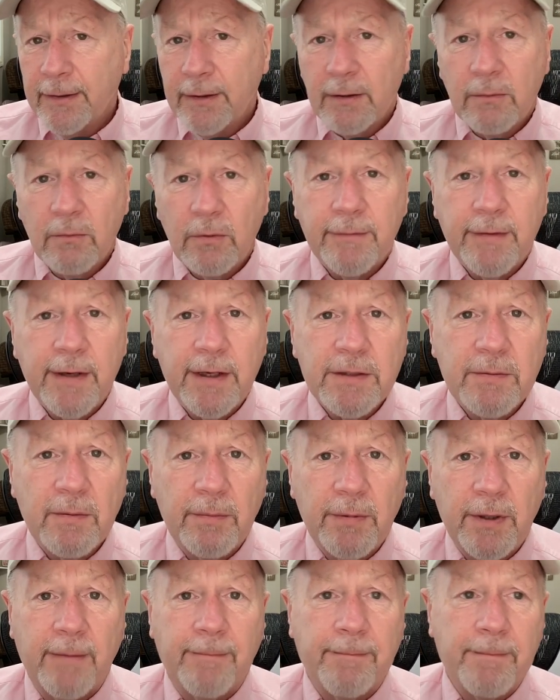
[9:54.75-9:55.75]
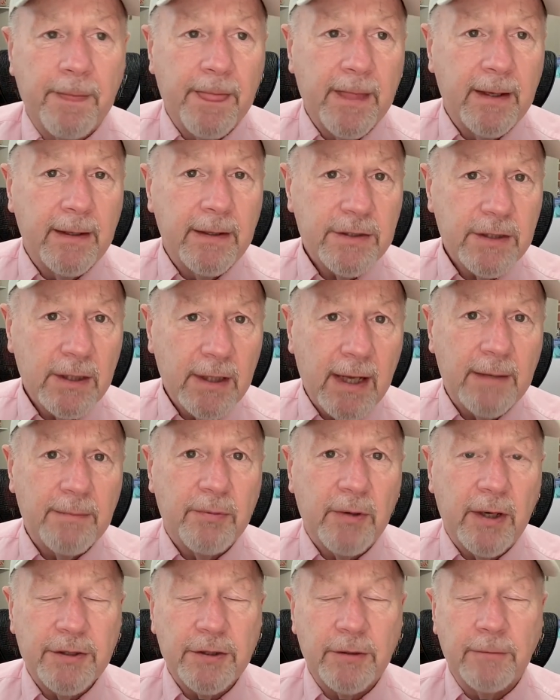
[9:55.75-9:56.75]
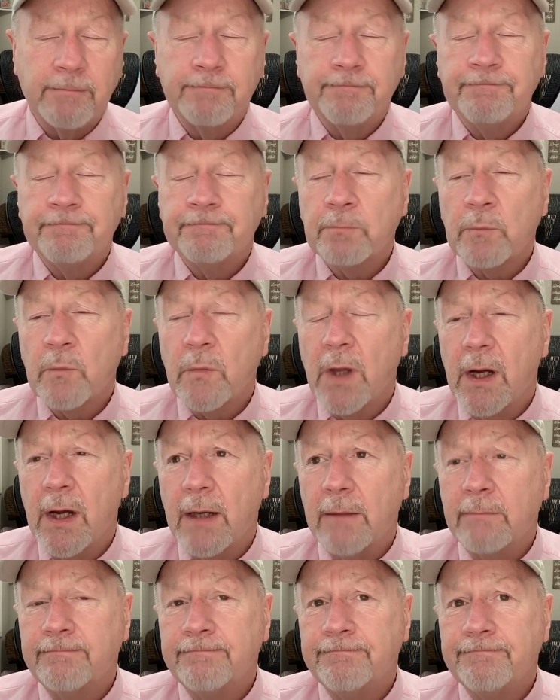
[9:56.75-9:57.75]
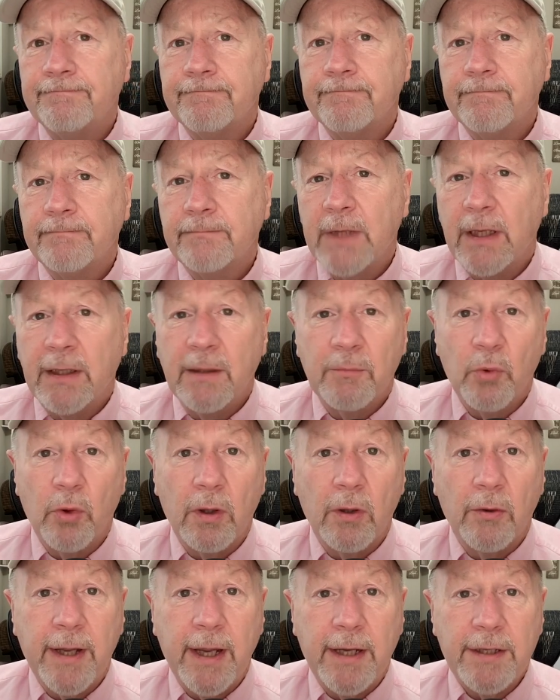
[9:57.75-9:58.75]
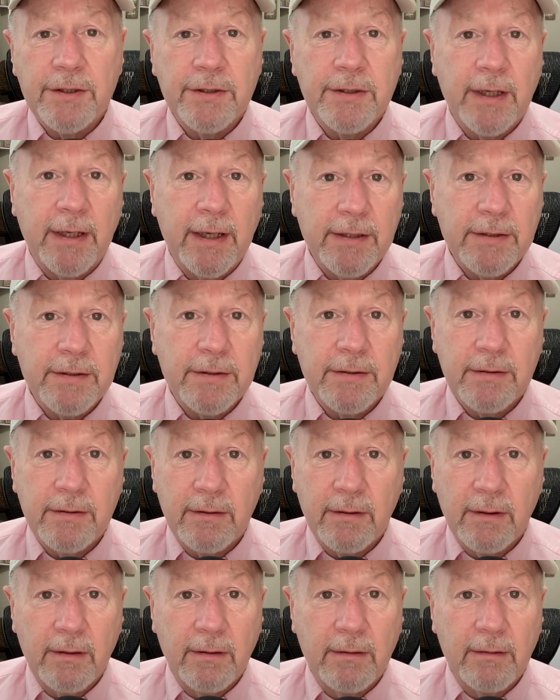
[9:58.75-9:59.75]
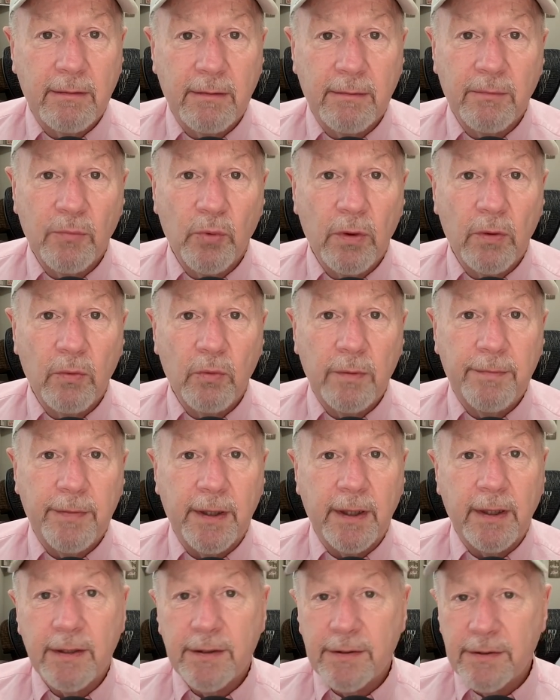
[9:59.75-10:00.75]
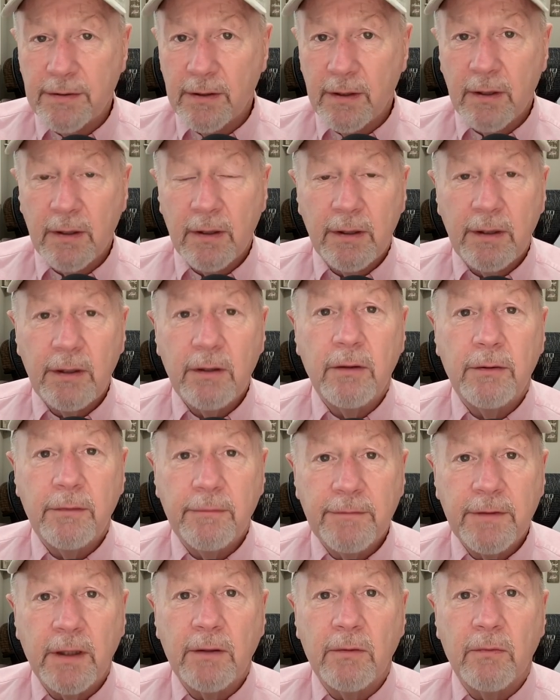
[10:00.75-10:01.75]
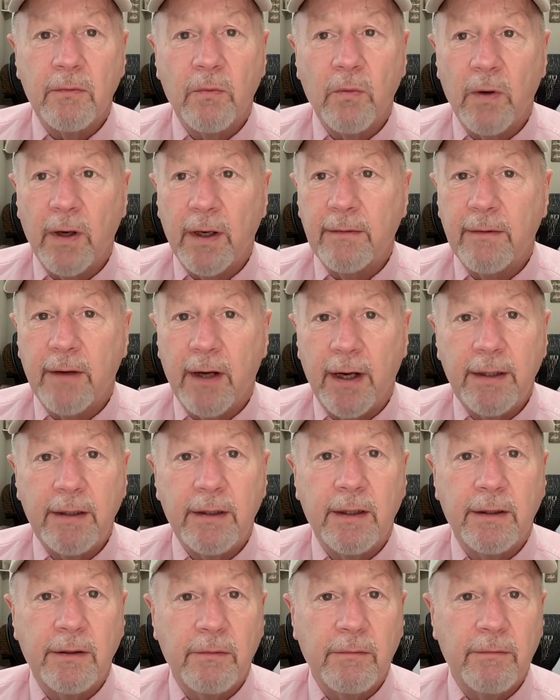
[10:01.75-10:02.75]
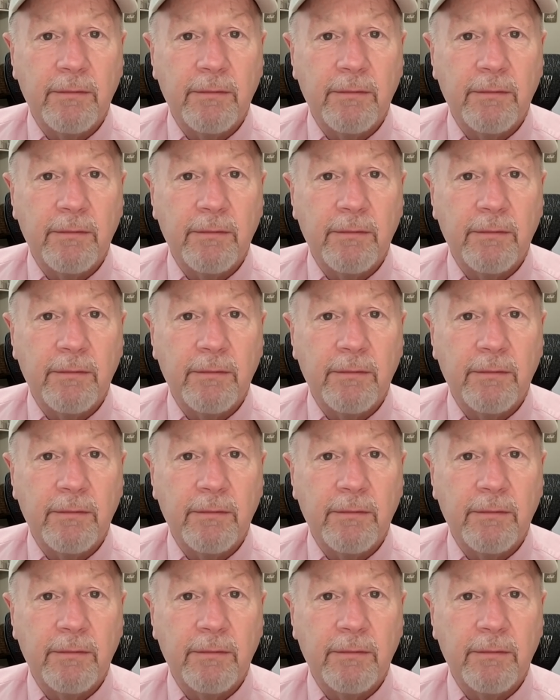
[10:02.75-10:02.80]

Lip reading: whatever the case may be. There's a lot of pressure. Um, And the more locations, I guess, the more it would be, unless you've done it right, and you